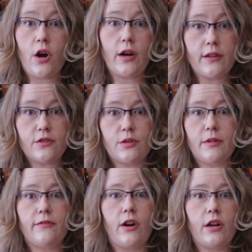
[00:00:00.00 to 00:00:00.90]
our
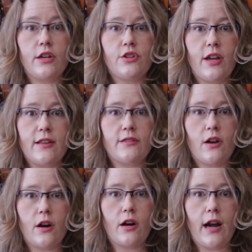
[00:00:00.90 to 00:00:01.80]
instrument varnish as
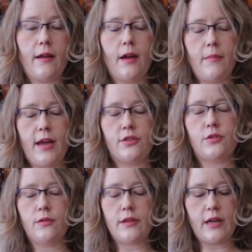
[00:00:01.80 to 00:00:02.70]
our
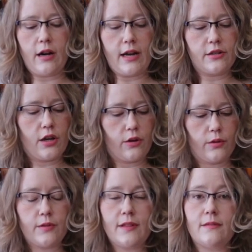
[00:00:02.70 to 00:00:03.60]
master luthier Anton
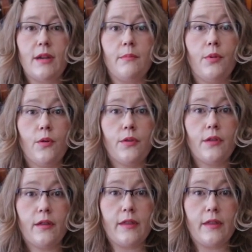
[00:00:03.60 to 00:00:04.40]
Kreutz has made both